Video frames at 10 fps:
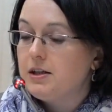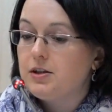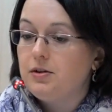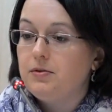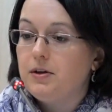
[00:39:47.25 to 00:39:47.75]

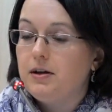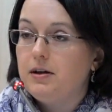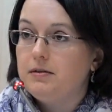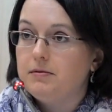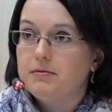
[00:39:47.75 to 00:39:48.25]

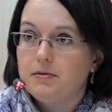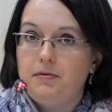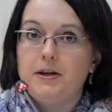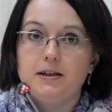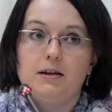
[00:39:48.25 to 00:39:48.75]
So
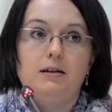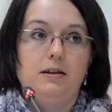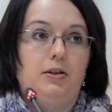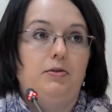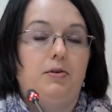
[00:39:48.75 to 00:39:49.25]

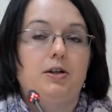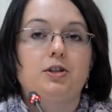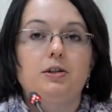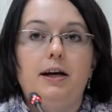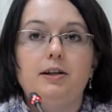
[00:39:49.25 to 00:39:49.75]
physically,
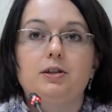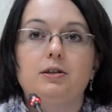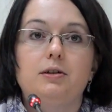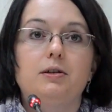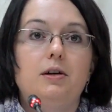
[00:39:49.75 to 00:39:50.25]
Russia
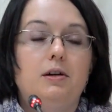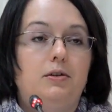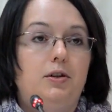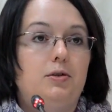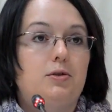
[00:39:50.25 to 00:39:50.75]
lacked
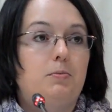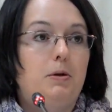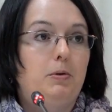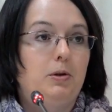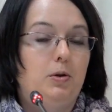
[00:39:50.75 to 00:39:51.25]
those
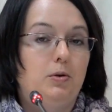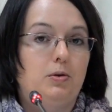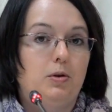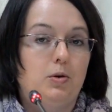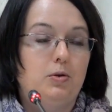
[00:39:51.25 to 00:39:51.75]
people
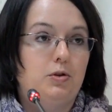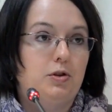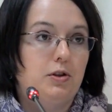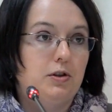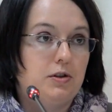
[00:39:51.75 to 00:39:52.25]
who
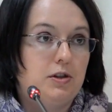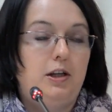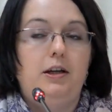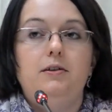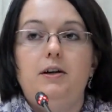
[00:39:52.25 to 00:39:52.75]
could
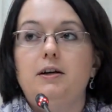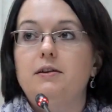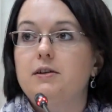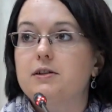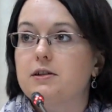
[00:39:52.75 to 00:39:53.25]
stay there
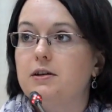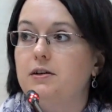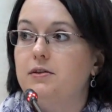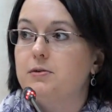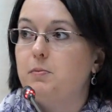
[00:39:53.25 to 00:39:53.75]
in this
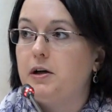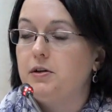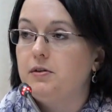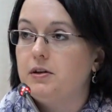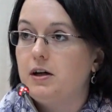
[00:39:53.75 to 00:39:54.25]

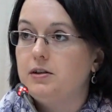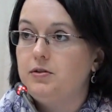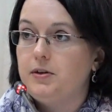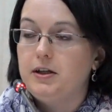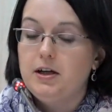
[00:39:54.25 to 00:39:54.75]
part of the
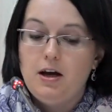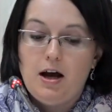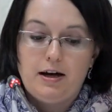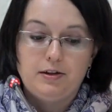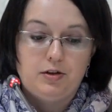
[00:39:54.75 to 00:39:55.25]
country
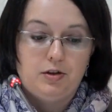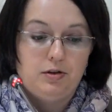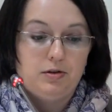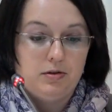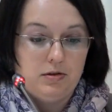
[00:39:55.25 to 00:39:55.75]
and
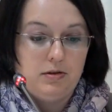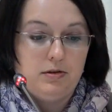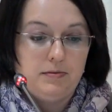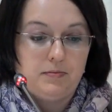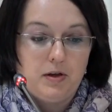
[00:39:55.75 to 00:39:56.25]

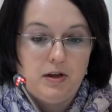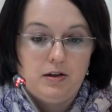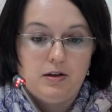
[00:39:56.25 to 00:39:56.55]
to